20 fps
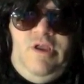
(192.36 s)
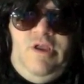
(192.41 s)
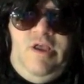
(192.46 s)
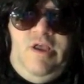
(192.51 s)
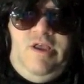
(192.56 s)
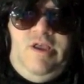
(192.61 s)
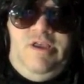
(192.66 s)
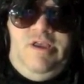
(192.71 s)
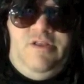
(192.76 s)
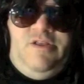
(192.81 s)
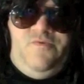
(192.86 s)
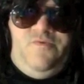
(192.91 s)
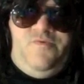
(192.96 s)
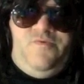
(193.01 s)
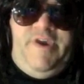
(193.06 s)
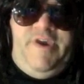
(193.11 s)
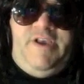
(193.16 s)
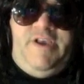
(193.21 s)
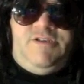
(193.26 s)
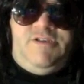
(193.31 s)
It
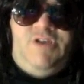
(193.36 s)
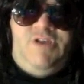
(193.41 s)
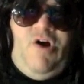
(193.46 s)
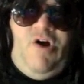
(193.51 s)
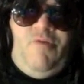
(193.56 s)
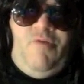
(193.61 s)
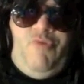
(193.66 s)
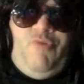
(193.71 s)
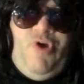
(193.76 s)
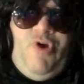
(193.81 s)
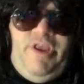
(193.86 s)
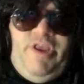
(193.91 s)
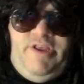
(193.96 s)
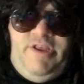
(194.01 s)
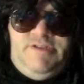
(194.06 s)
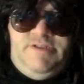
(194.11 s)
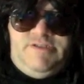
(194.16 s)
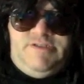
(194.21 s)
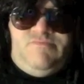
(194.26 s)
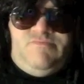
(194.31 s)
infects our
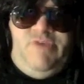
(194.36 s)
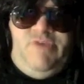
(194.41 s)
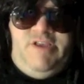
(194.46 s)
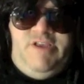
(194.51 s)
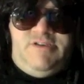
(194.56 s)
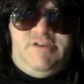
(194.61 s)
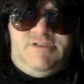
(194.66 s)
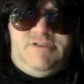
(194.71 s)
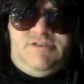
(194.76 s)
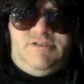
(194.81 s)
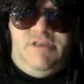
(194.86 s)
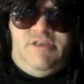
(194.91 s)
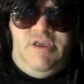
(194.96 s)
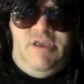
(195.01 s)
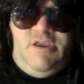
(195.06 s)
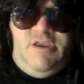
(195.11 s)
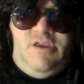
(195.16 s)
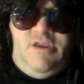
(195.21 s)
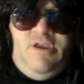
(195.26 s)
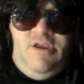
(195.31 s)
brains and makes us
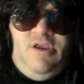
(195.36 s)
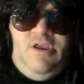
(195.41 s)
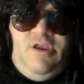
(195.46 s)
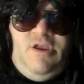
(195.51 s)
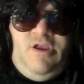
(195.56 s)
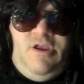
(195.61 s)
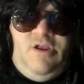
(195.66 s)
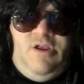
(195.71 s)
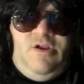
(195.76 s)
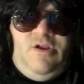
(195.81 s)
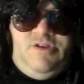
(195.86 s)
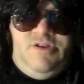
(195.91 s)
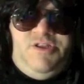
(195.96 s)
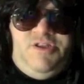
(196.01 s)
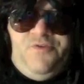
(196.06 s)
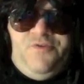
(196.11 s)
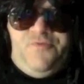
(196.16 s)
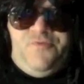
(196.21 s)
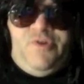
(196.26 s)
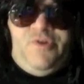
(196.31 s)
think
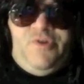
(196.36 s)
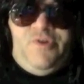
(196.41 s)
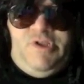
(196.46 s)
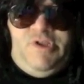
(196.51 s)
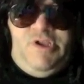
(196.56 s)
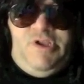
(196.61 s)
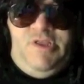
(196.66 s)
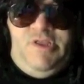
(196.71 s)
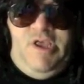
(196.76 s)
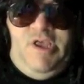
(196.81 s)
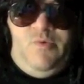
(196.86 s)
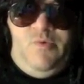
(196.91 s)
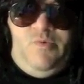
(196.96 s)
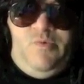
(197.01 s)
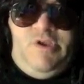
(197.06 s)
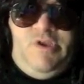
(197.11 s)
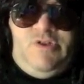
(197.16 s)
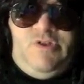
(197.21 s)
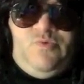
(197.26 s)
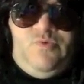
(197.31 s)
differently than
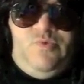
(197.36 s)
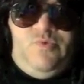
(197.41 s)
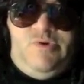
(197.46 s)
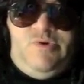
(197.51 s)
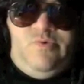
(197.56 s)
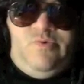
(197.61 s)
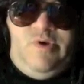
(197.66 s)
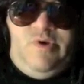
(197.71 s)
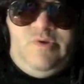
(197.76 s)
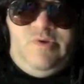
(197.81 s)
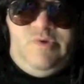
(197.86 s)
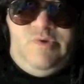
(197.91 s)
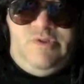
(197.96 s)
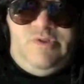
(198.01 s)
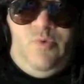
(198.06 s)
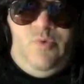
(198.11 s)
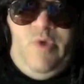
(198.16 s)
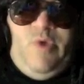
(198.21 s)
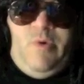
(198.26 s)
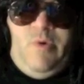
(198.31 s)
with
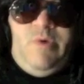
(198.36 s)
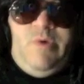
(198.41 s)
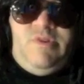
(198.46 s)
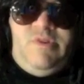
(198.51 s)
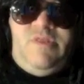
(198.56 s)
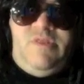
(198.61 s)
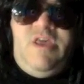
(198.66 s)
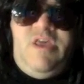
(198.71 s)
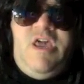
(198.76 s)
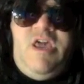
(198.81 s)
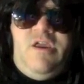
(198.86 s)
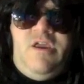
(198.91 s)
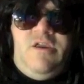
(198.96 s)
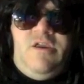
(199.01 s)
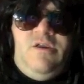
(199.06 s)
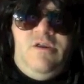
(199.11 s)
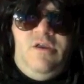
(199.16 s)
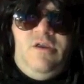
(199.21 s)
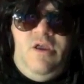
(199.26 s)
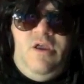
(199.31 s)
the way we would
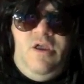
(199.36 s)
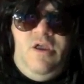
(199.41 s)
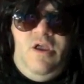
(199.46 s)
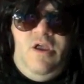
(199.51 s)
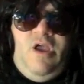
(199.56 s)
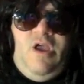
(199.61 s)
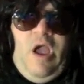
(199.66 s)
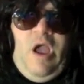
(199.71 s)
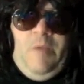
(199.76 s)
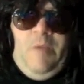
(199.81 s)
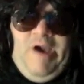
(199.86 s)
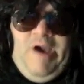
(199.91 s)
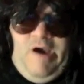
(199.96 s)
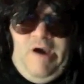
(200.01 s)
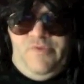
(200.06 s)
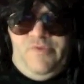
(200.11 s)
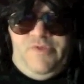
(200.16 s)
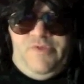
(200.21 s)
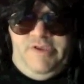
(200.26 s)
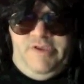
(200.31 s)
think
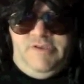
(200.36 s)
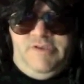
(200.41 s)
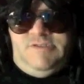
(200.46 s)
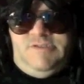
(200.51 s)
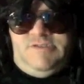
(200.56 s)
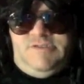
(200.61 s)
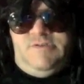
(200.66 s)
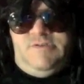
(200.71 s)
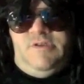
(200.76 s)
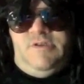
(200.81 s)
about things.